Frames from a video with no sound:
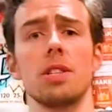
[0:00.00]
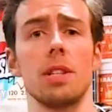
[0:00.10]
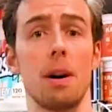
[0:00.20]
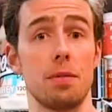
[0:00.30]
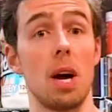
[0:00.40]

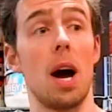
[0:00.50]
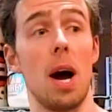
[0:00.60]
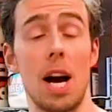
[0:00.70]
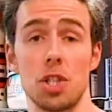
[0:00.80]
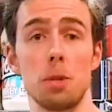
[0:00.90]
loved
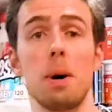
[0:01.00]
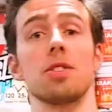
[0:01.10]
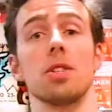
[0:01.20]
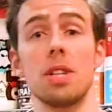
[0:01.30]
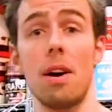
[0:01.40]
Ash's
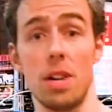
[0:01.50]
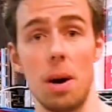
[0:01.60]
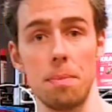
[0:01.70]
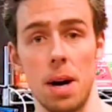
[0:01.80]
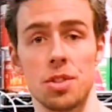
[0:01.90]
butters there at
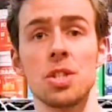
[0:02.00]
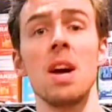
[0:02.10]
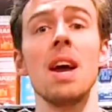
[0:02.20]
Yum Nuts,